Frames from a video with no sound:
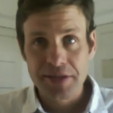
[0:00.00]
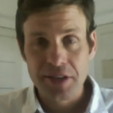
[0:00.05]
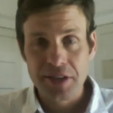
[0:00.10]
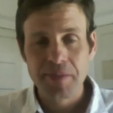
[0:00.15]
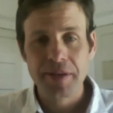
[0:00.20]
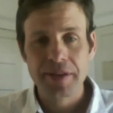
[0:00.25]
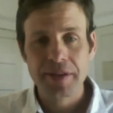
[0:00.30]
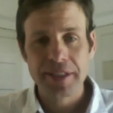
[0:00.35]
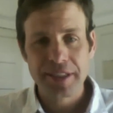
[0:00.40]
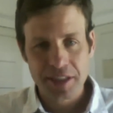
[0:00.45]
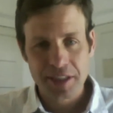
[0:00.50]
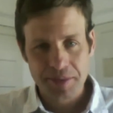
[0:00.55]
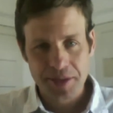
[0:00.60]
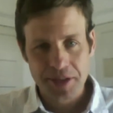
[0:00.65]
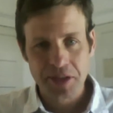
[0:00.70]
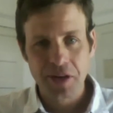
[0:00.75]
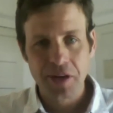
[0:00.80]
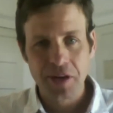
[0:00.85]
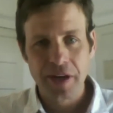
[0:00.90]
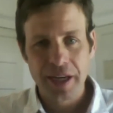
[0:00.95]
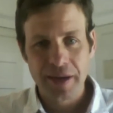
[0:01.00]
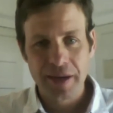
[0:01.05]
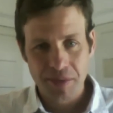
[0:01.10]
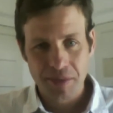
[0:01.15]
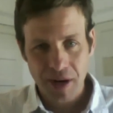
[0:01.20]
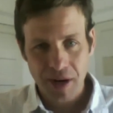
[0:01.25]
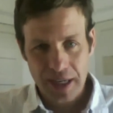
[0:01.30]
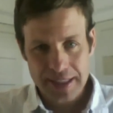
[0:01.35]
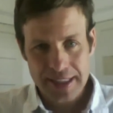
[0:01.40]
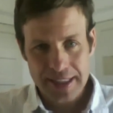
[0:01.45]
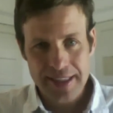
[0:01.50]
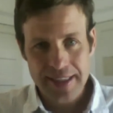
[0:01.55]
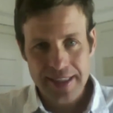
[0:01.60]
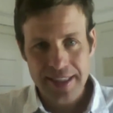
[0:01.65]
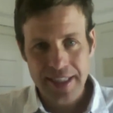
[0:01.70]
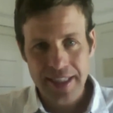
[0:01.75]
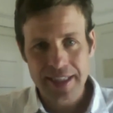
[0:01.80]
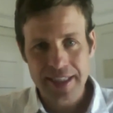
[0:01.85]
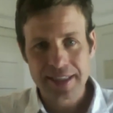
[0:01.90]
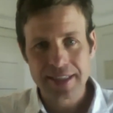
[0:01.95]
for participatory
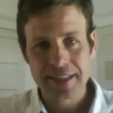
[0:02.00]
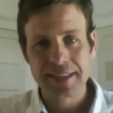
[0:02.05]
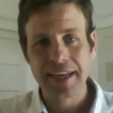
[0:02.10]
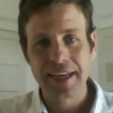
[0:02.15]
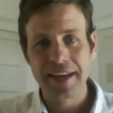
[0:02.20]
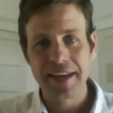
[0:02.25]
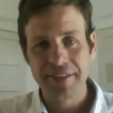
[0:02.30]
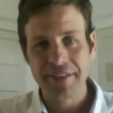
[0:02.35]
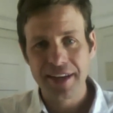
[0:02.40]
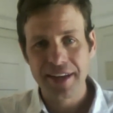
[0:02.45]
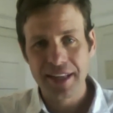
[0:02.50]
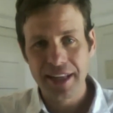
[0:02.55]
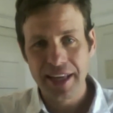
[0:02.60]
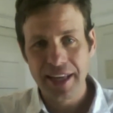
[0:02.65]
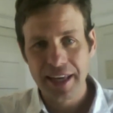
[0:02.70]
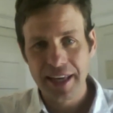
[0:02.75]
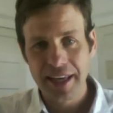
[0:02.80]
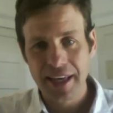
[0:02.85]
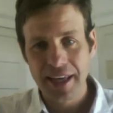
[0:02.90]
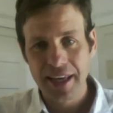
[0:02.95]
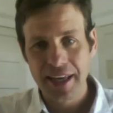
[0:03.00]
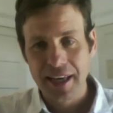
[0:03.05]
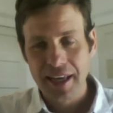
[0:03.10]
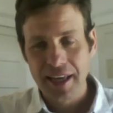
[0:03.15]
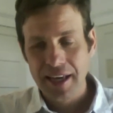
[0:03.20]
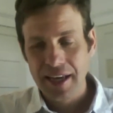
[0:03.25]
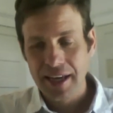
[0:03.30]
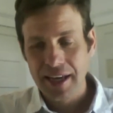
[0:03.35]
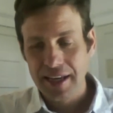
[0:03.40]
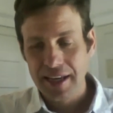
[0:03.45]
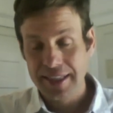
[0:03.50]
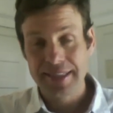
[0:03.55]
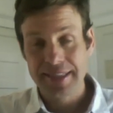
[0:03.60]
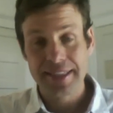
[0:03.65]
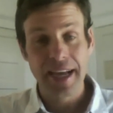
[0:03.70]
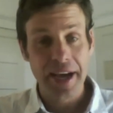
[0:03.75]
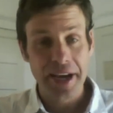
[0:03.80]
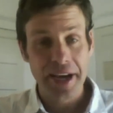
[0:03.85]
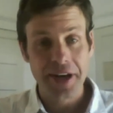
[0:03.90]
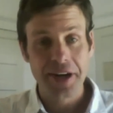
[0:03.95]
processes, definitely a
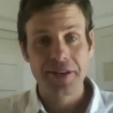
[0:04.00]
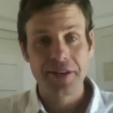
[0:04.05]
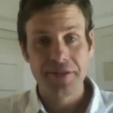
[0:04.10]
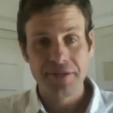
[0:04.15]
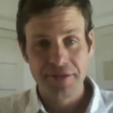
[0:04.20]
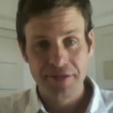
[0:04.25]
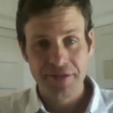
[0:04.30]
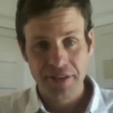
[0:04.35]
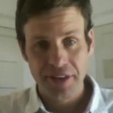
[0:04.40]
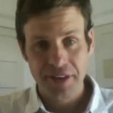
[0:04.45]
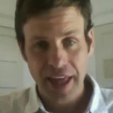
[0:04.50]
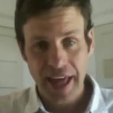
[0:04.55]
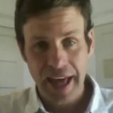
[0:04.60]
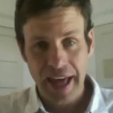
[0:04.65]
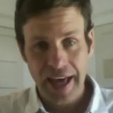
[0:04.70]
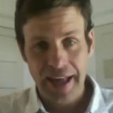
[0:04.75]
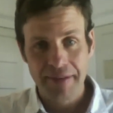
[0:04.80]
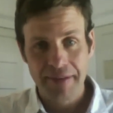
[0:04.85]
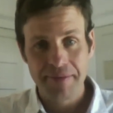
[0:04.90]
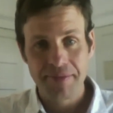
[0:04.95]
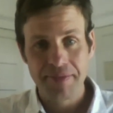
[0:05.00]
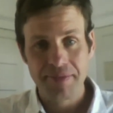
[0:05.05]
desire for that.